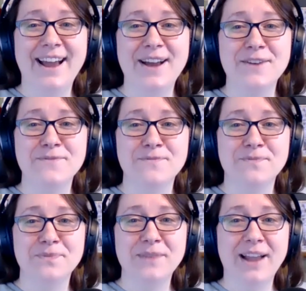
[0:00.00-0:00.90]
space,
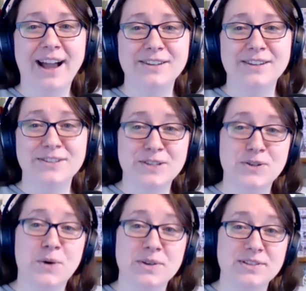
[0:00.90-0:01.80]

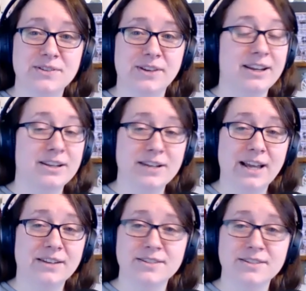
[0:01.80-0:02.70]
and is
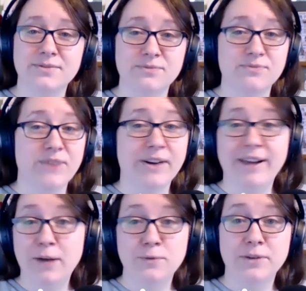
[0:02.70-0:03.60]
always looking at, and
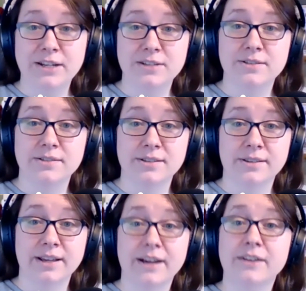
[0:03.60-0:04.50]
very helpful
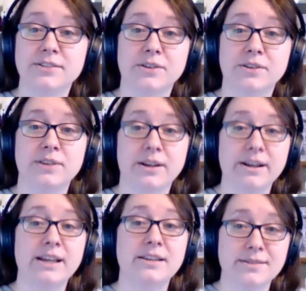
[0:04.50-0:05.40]
editors are there. So
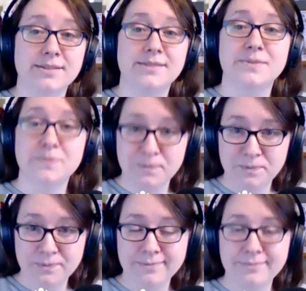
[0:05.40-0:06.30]
there is
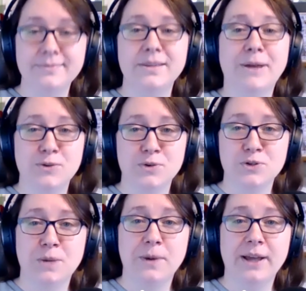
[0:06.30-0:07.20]
the
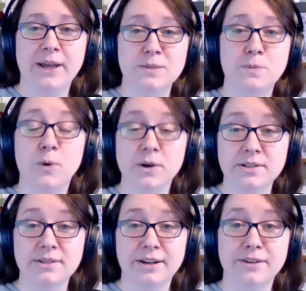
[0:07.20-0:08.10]
mentorship and support
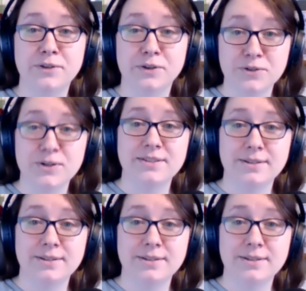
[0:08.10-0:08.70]
there if you're interested.